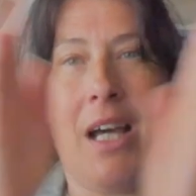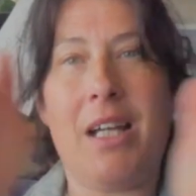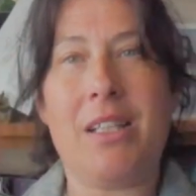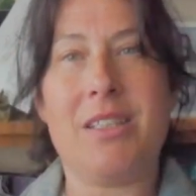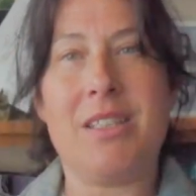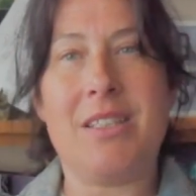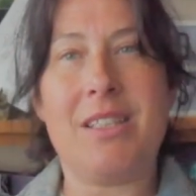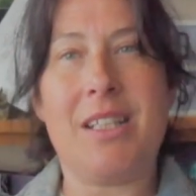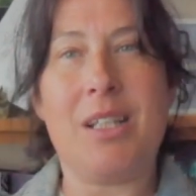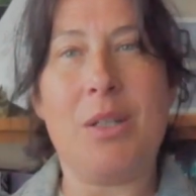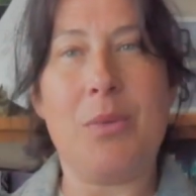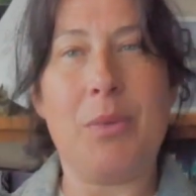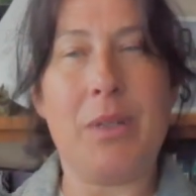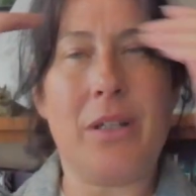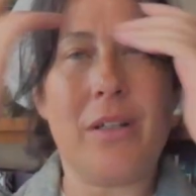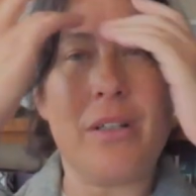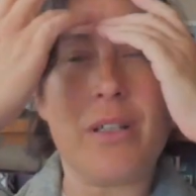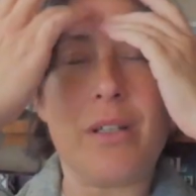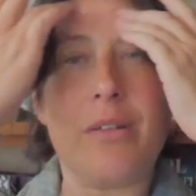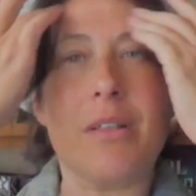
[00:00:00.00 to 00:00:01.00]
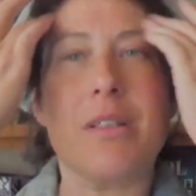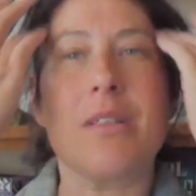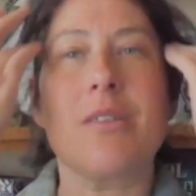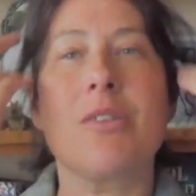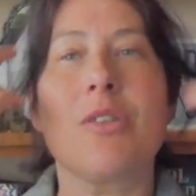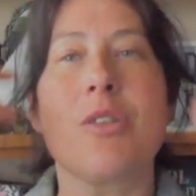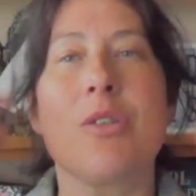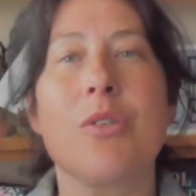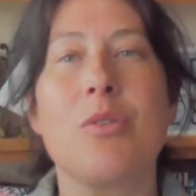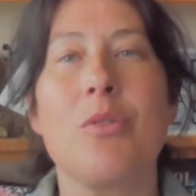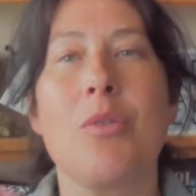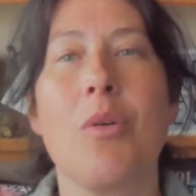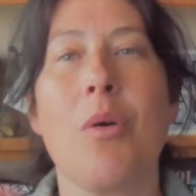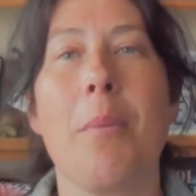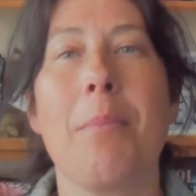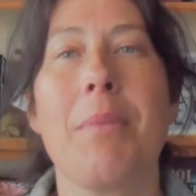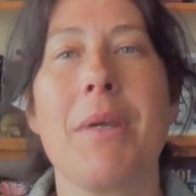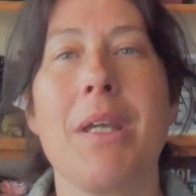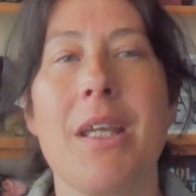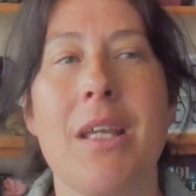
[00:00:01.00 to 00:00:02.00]
Today we are going to
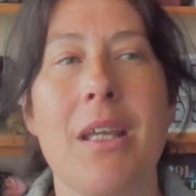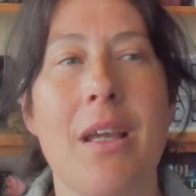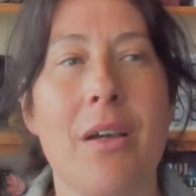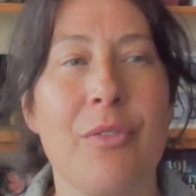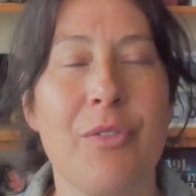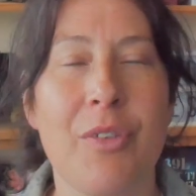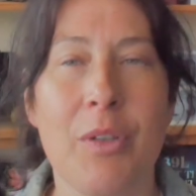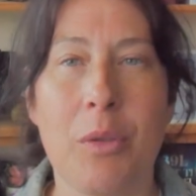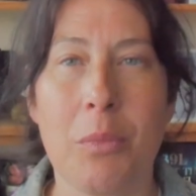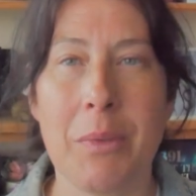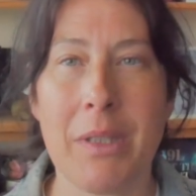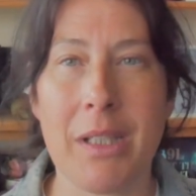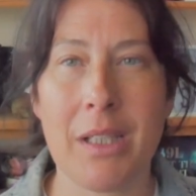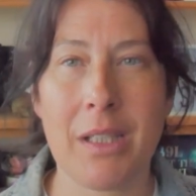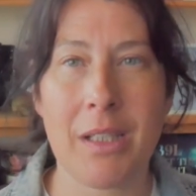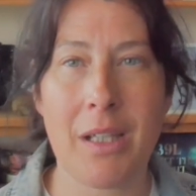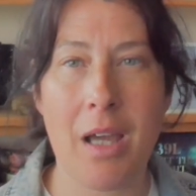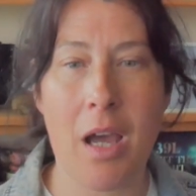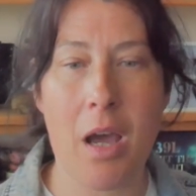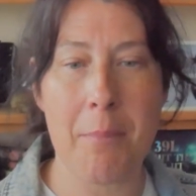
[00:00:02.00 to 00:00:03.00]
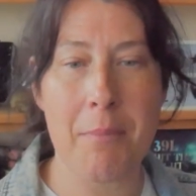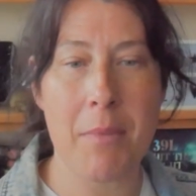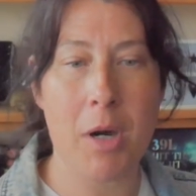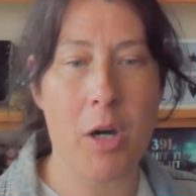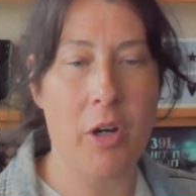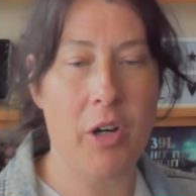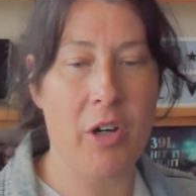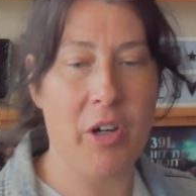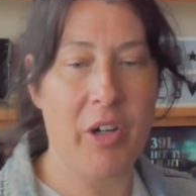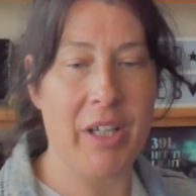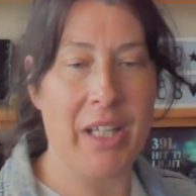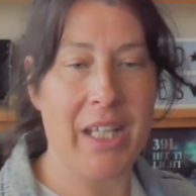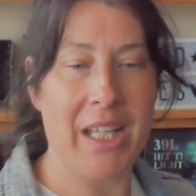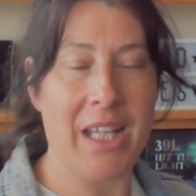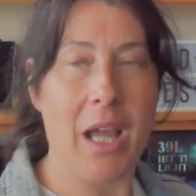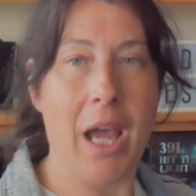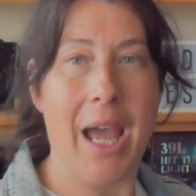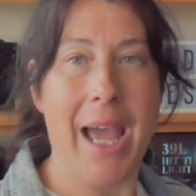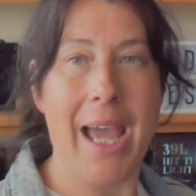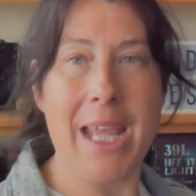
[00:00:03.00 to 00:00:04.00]
be filming
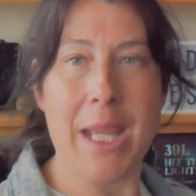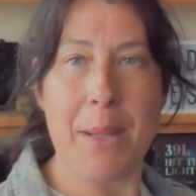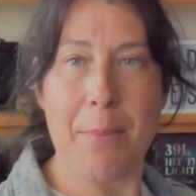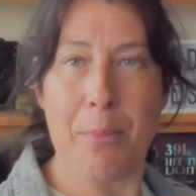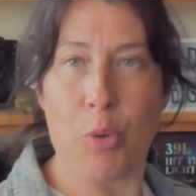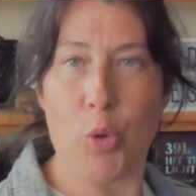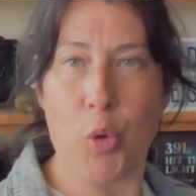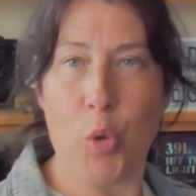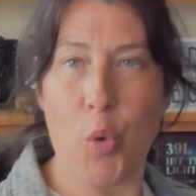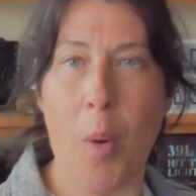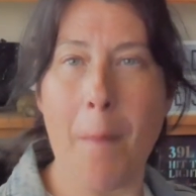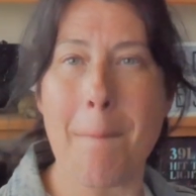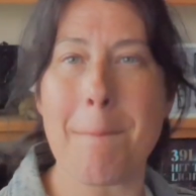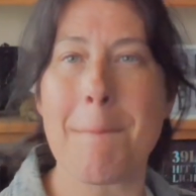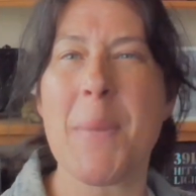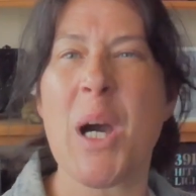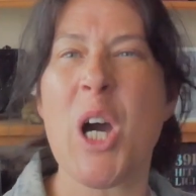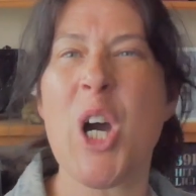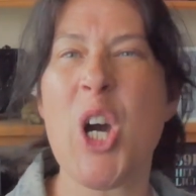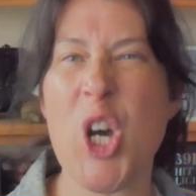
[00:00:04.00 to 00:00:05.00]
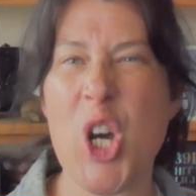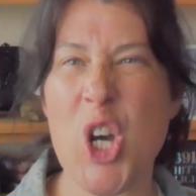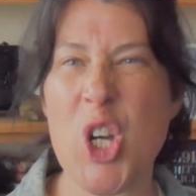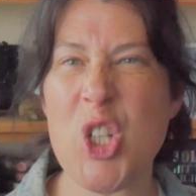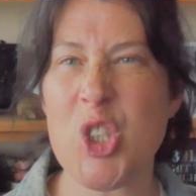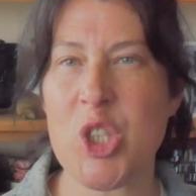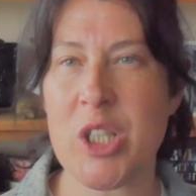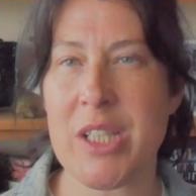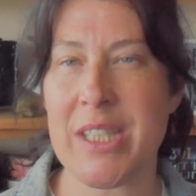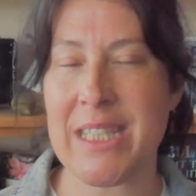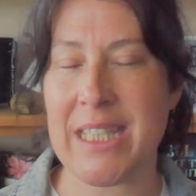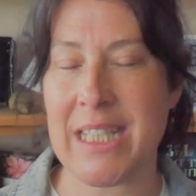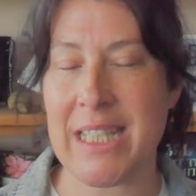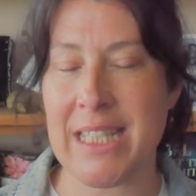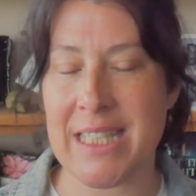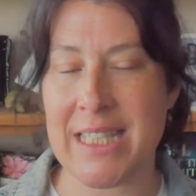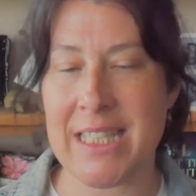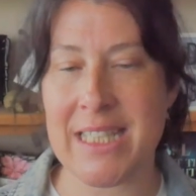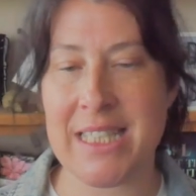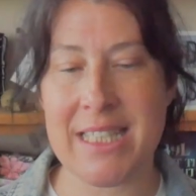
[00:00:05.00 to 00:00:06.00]
my April
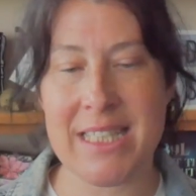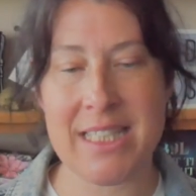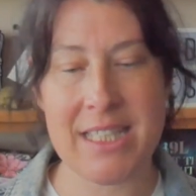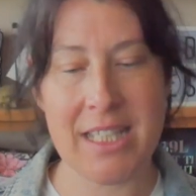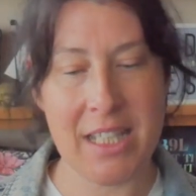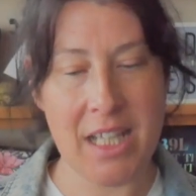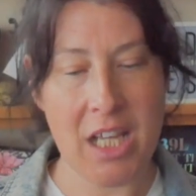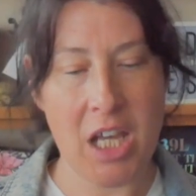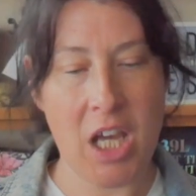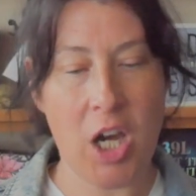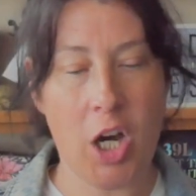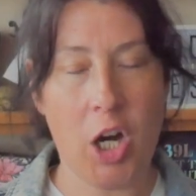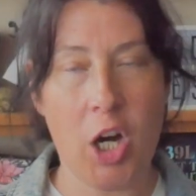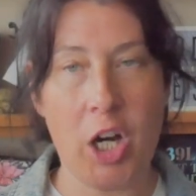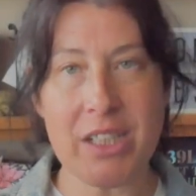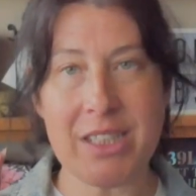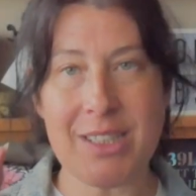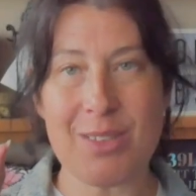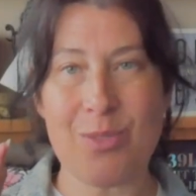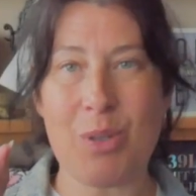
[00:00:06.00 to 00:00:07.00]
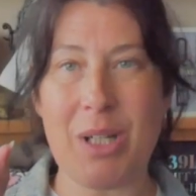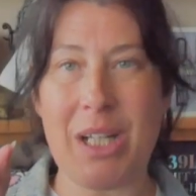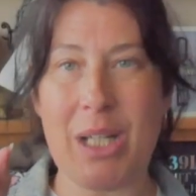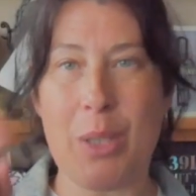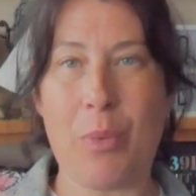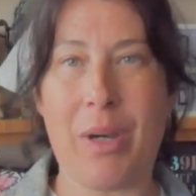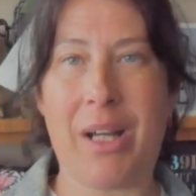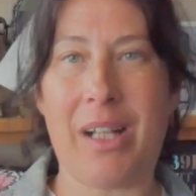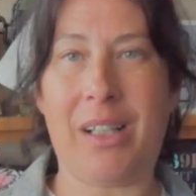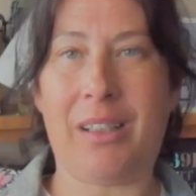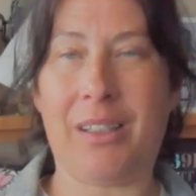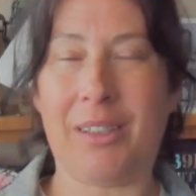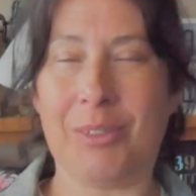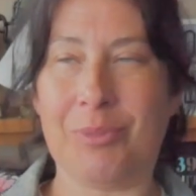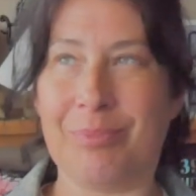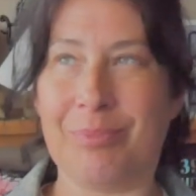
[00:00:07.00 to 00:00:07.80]
purchases. I did really well.